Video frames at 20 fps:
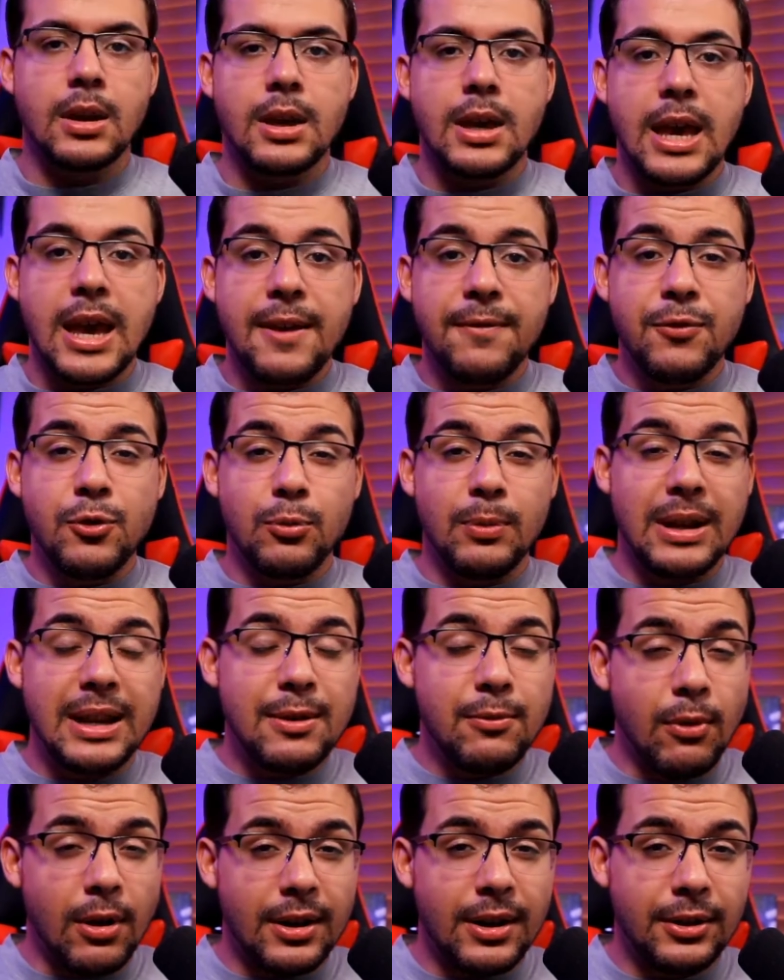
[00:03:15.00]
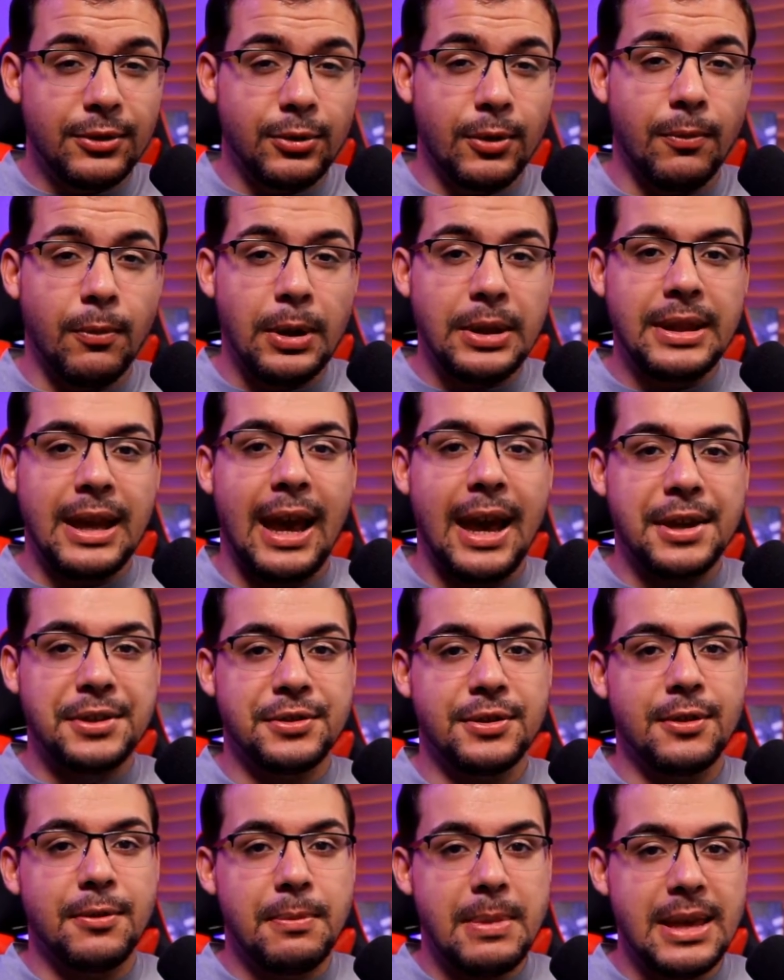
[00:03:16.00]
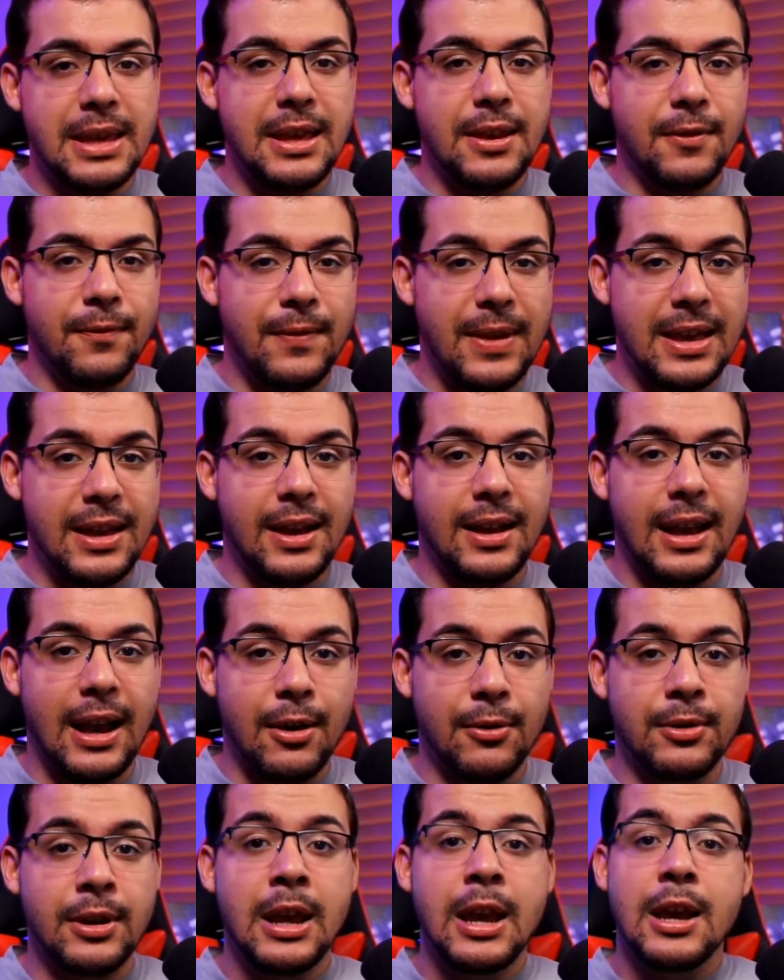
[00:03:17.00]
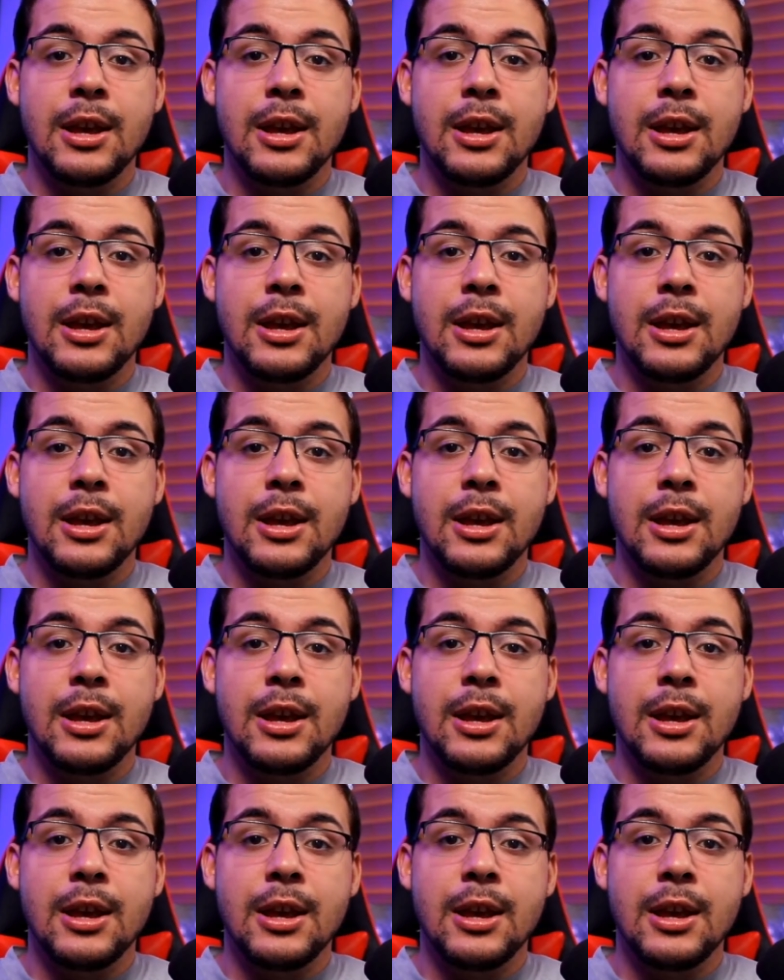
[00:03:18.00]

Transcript: If you really wanted to avoid the hassle of making a fake account,